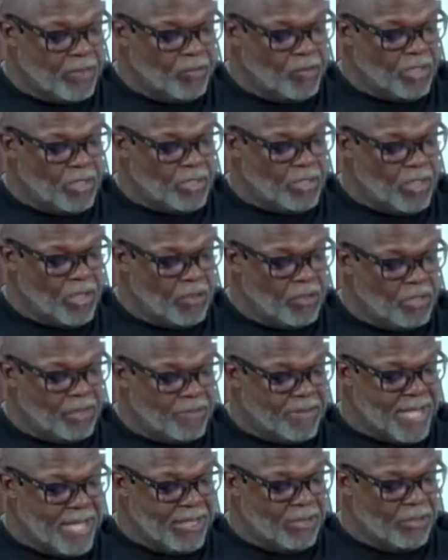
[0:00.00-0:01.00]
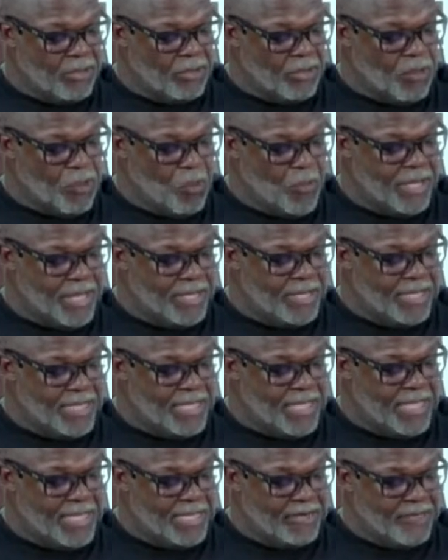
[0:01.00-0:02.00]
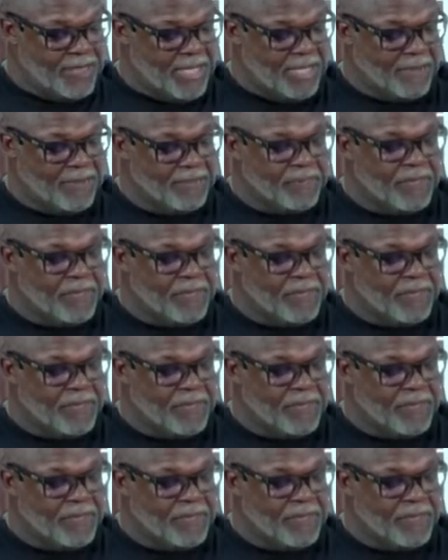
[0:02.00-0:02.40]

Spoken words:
We talked about knowing the enemy,